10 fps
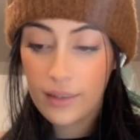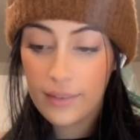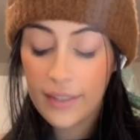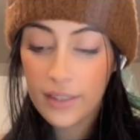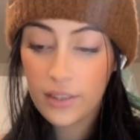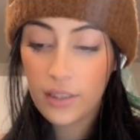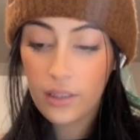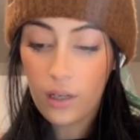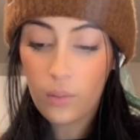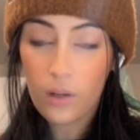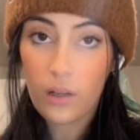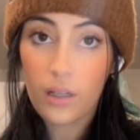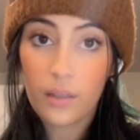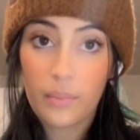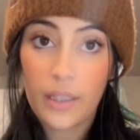Things could go
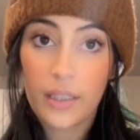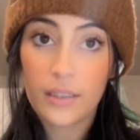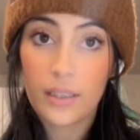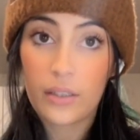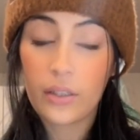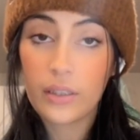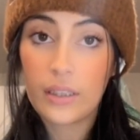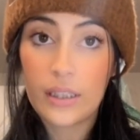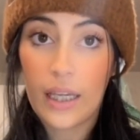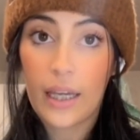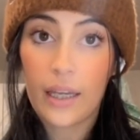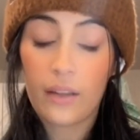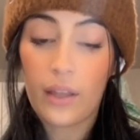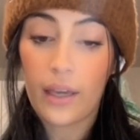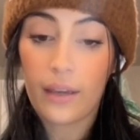wrong because it could say
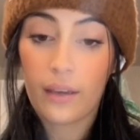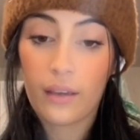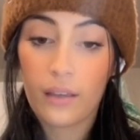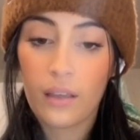like,